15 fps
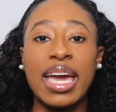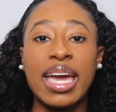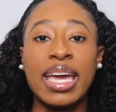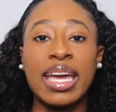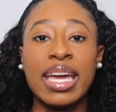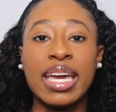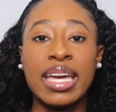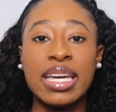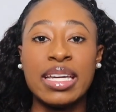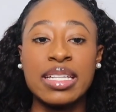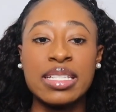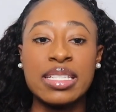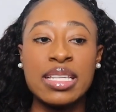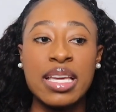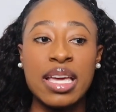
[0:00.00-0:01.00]

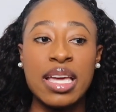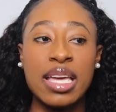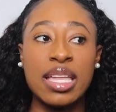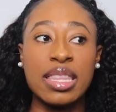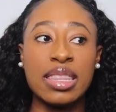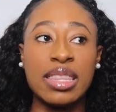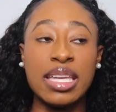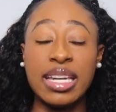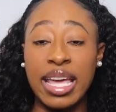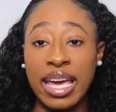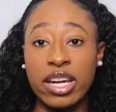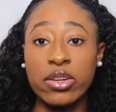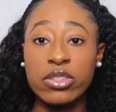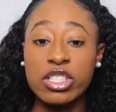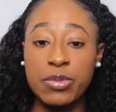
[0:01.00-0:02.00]
And the
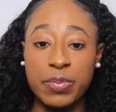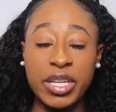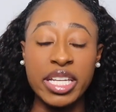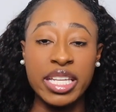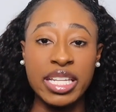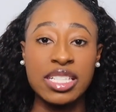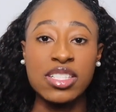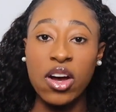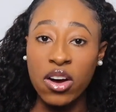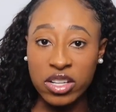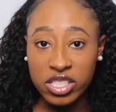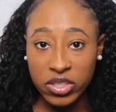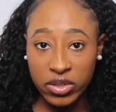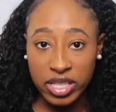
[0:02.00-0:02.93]
Nano Speedy is also